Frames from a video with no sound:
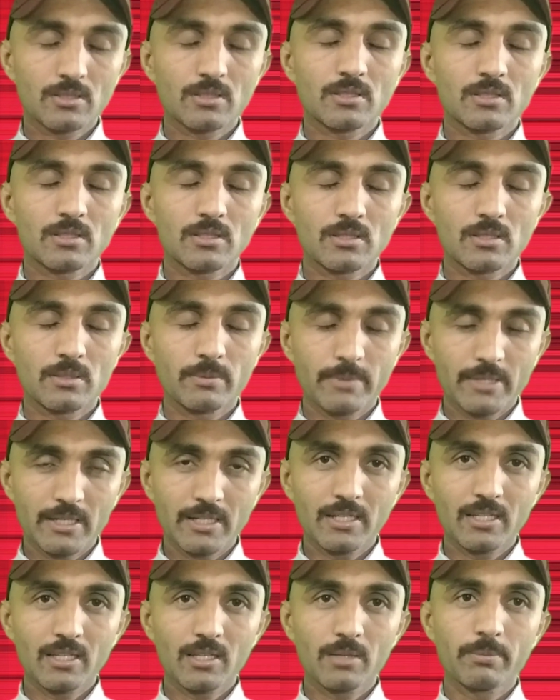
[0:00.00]

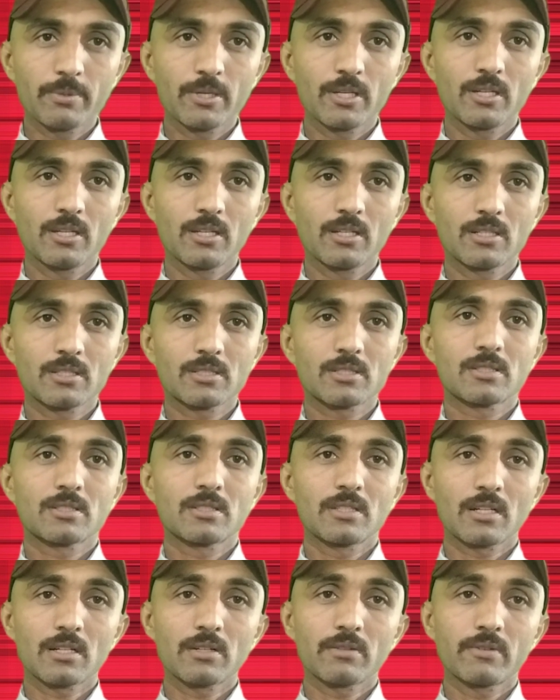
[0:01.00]

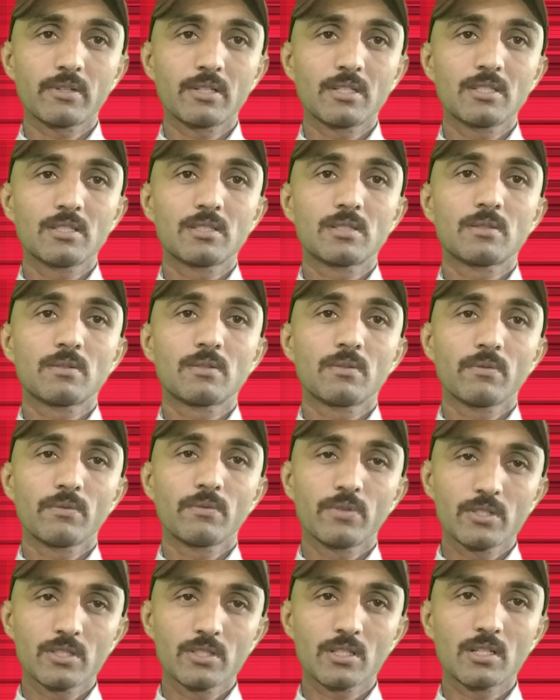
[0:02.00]
Second one is
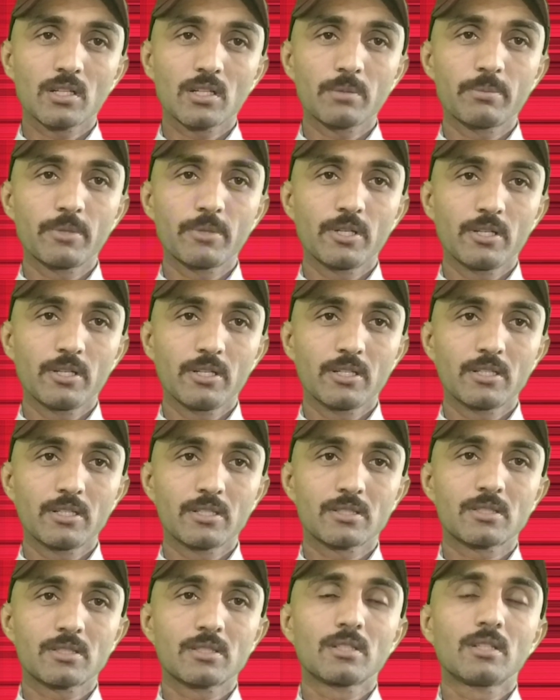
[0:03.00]
physical
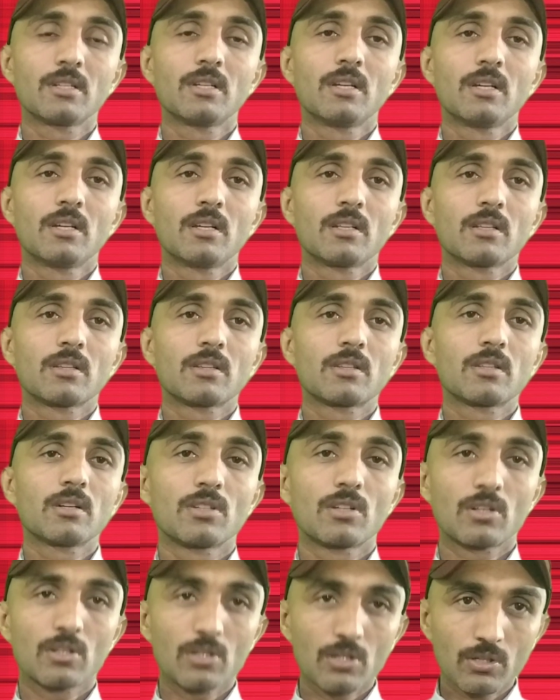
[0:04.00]
barriers,
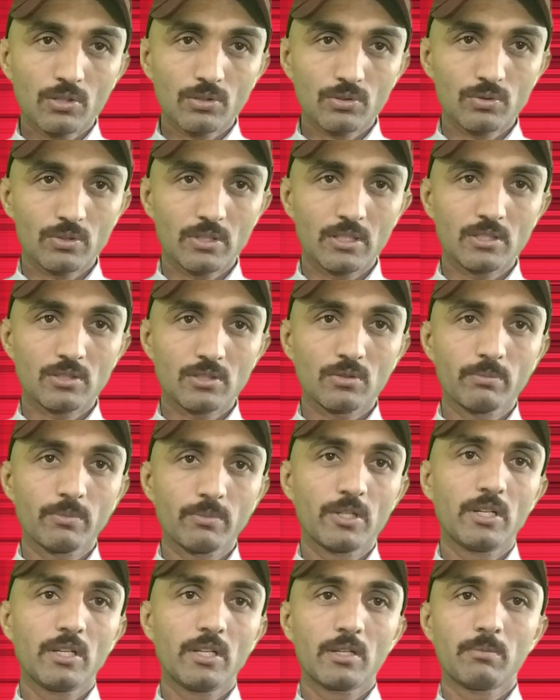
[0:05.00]
wrong choice of
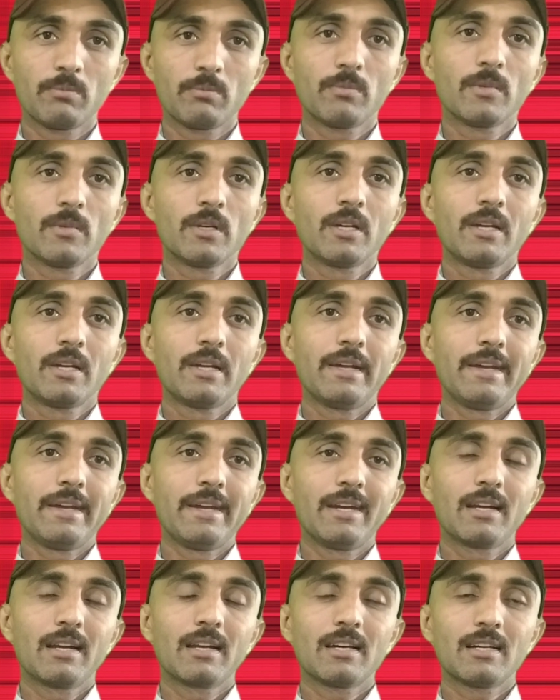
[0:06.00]
medium,
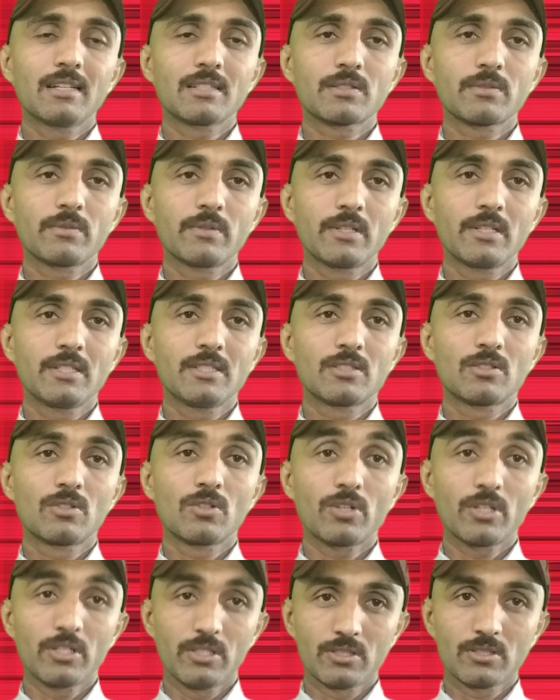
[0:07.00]
and last one is
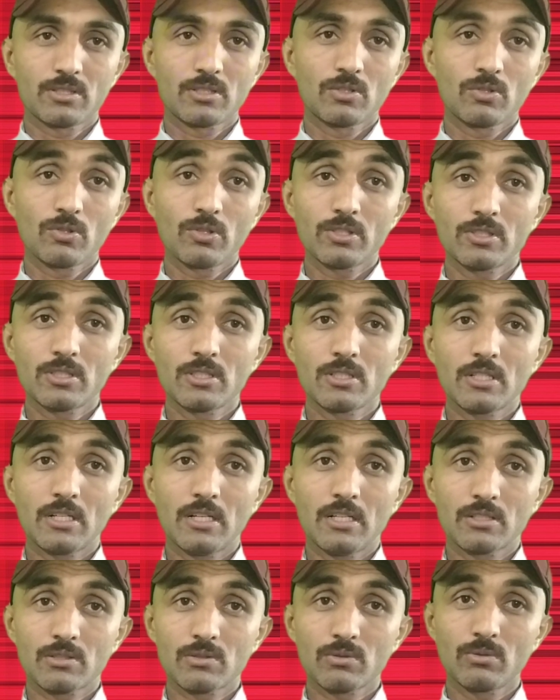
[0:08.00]
noise is
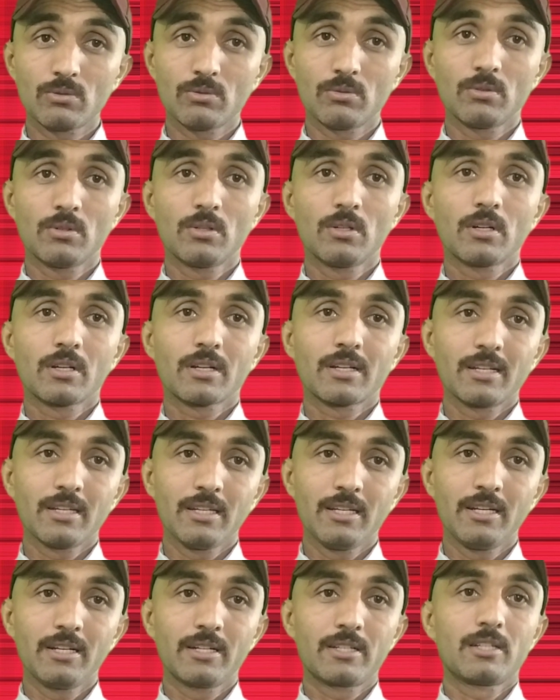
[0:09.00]
also
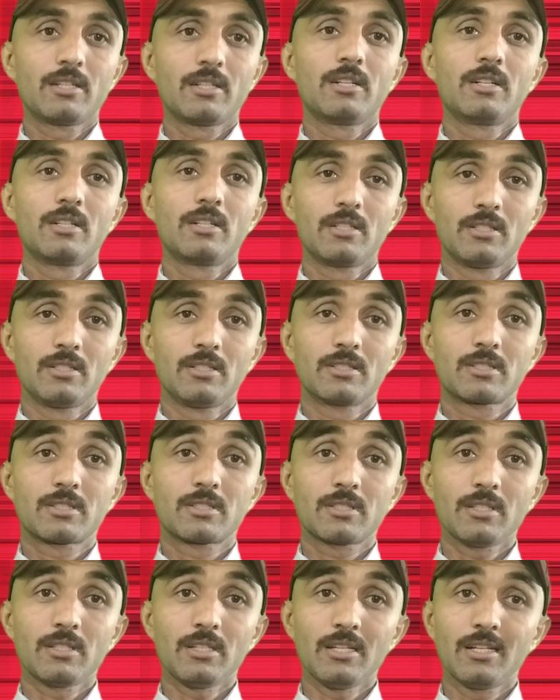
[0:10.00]
create
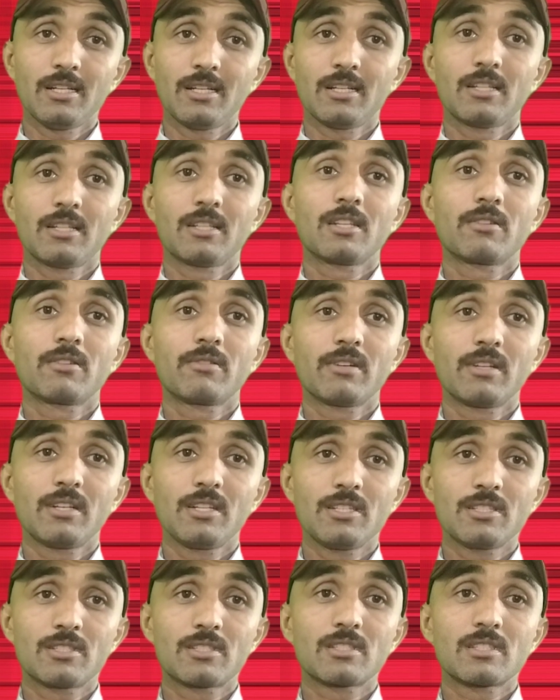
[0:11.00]
hurdles, and other one
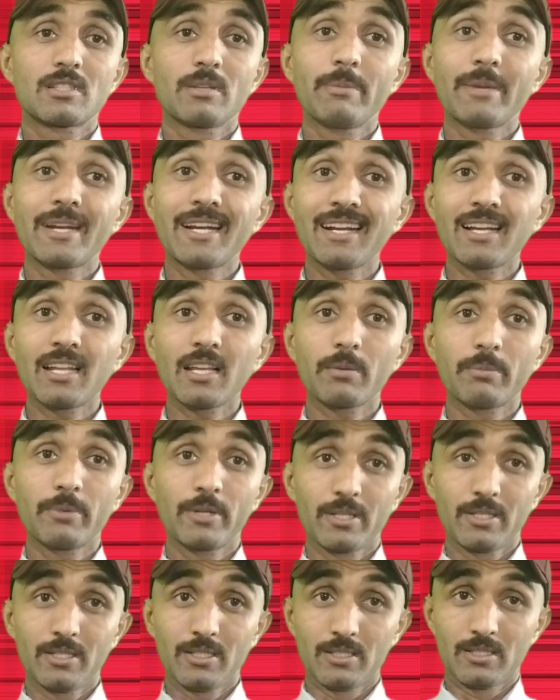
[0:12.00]
is semantic
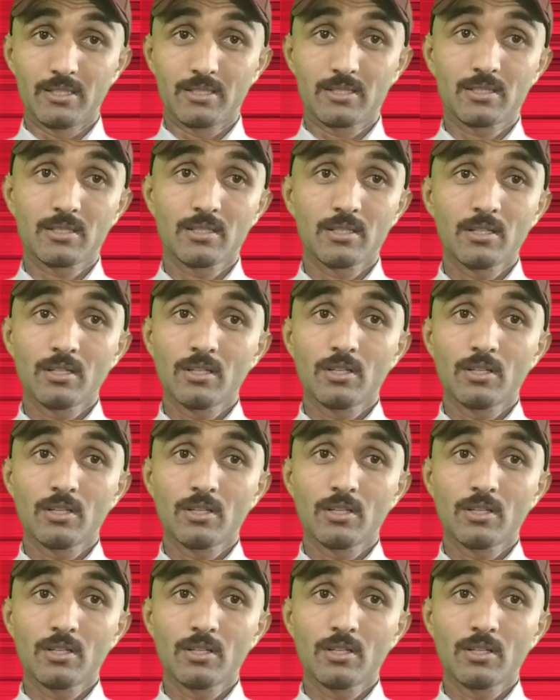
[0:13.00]
barriers.